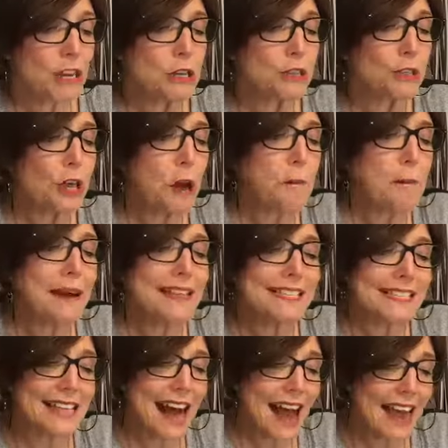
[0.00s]
so
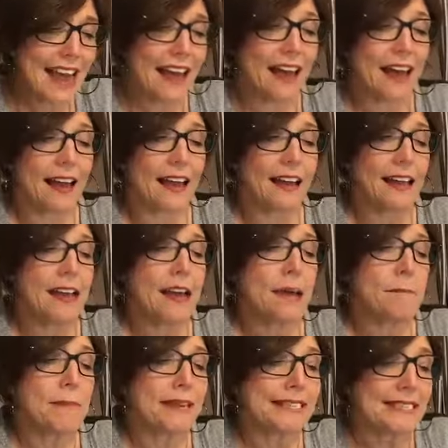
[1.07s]
Messiah,
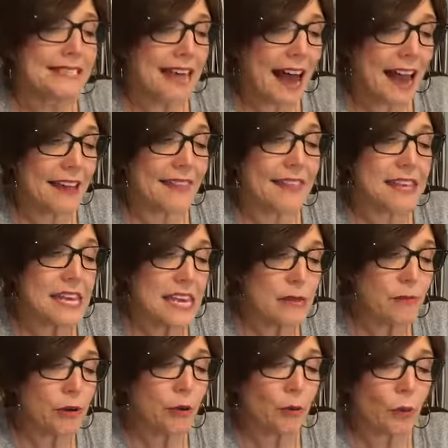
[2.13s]
Messiah, the
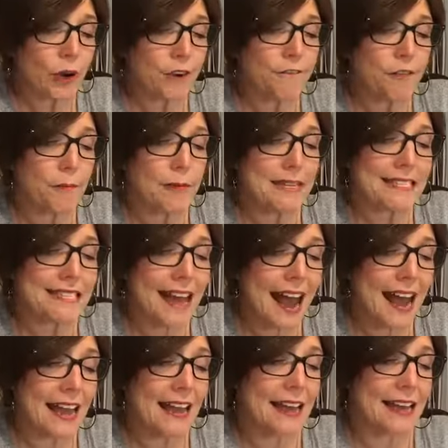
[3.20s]
Hebrew word for
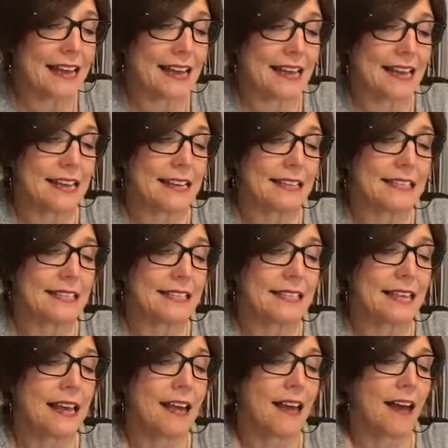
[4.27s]
Messiah
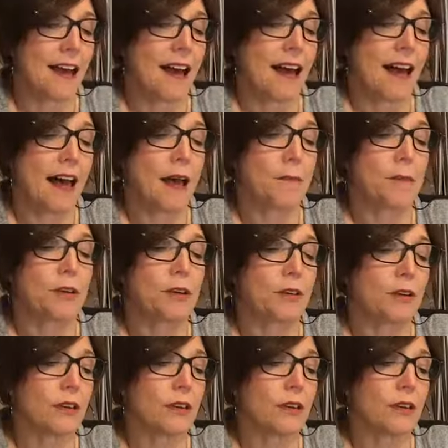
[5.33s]
is um,